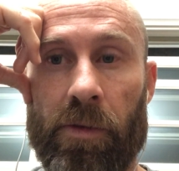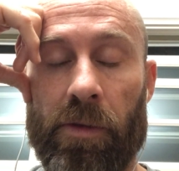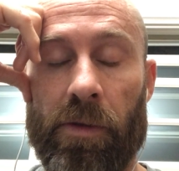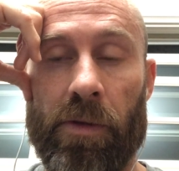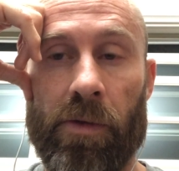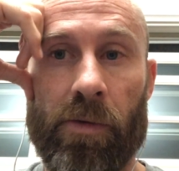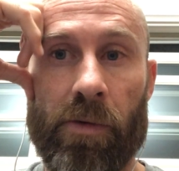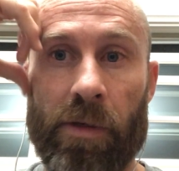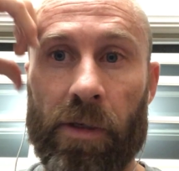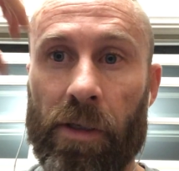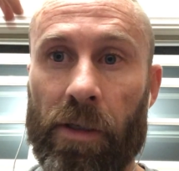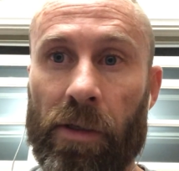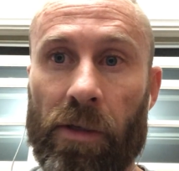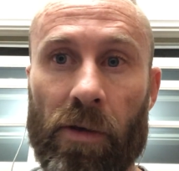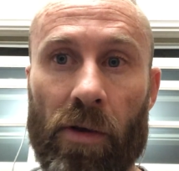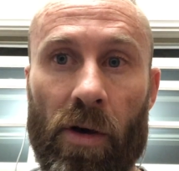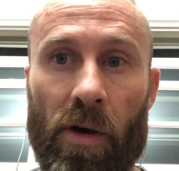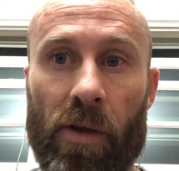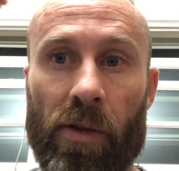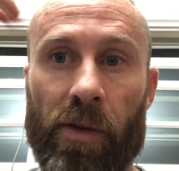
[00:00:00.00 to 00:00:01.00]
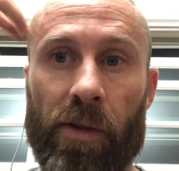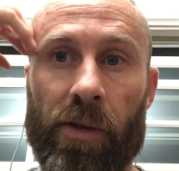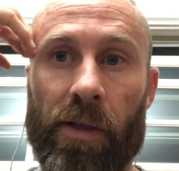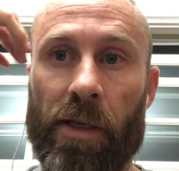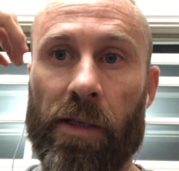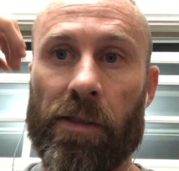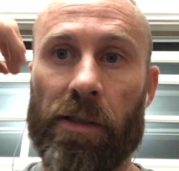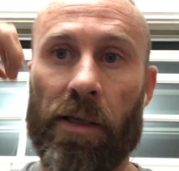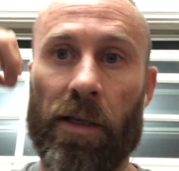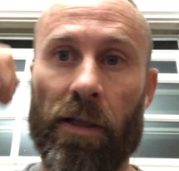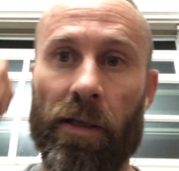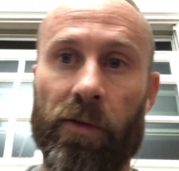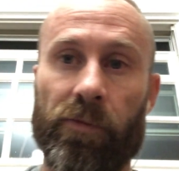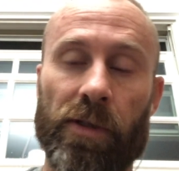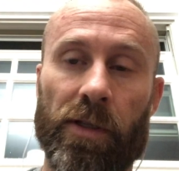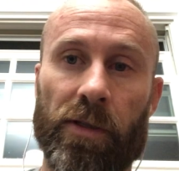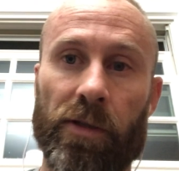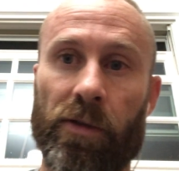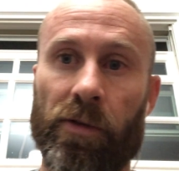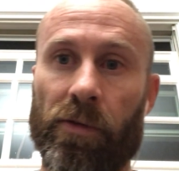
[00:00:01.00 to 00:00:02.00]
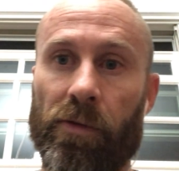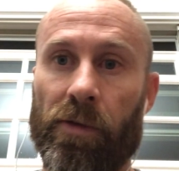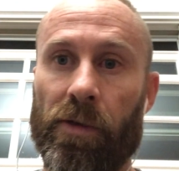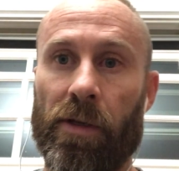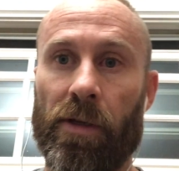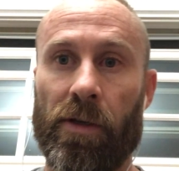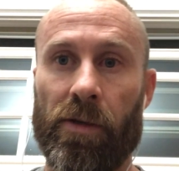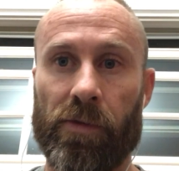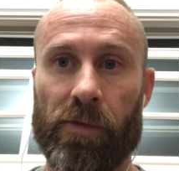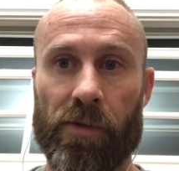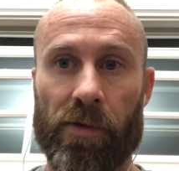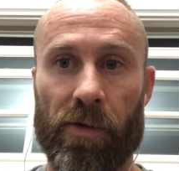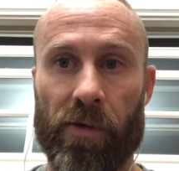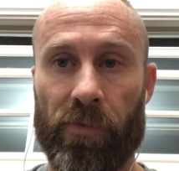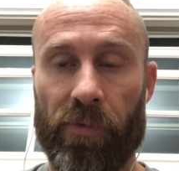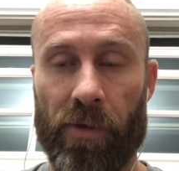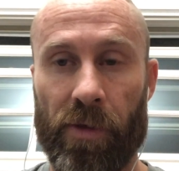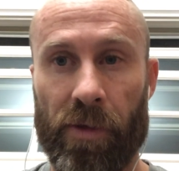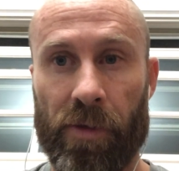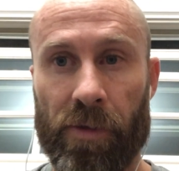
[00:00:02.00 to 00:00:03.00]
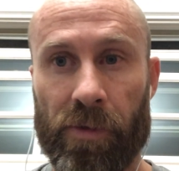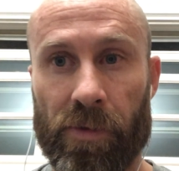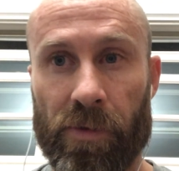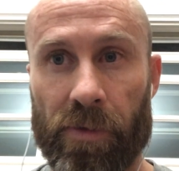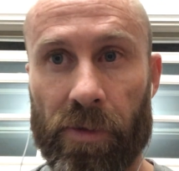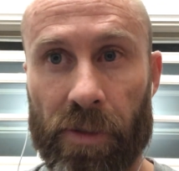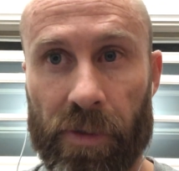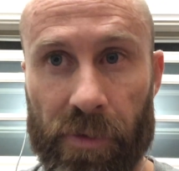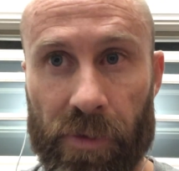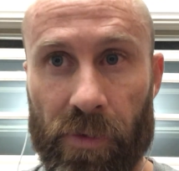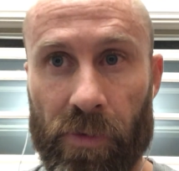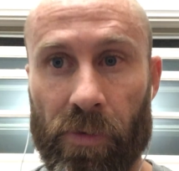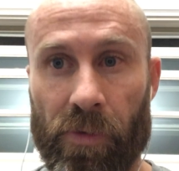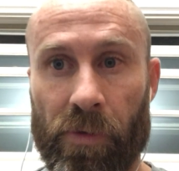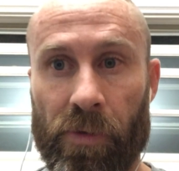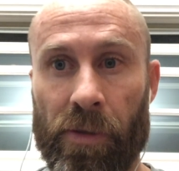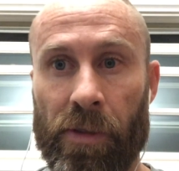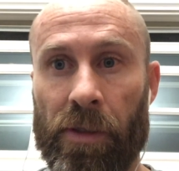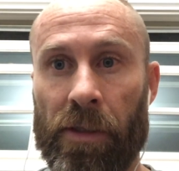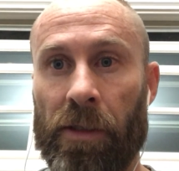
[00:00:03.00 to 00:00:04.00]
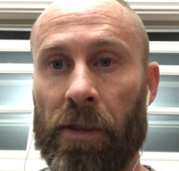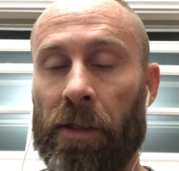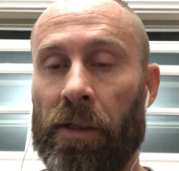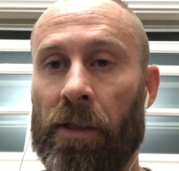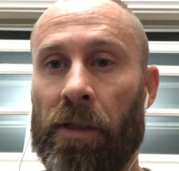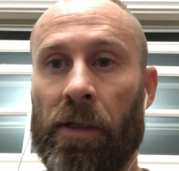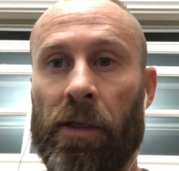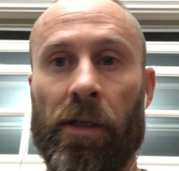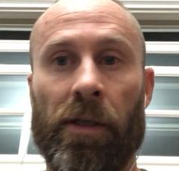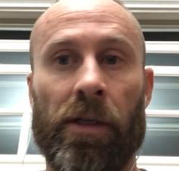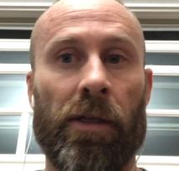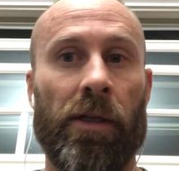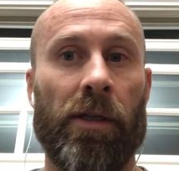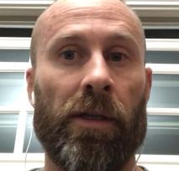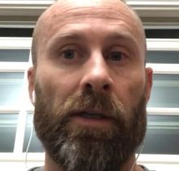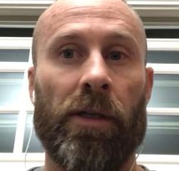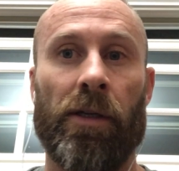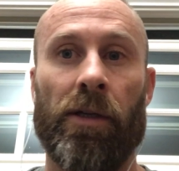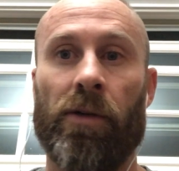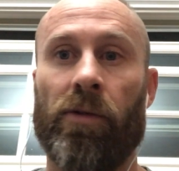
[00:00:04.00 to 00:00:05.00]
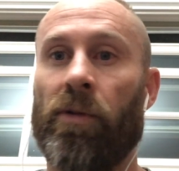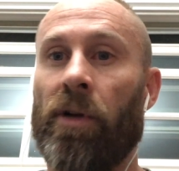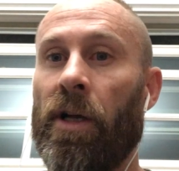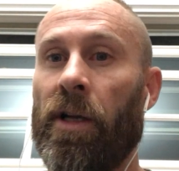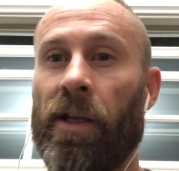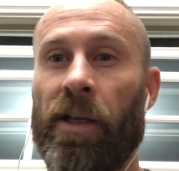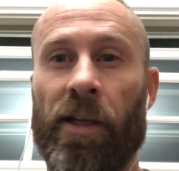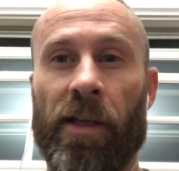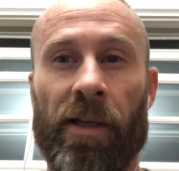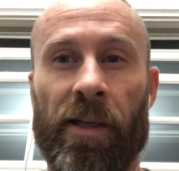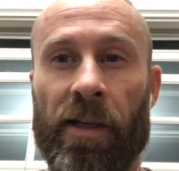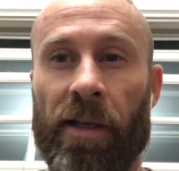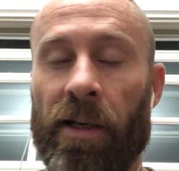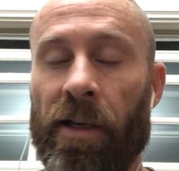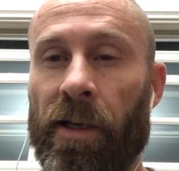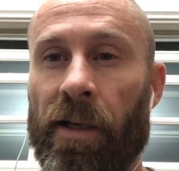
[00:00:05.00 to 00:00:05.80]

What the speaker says: doing all the things I love to do, you know, surfing, jiu-jitsu, running,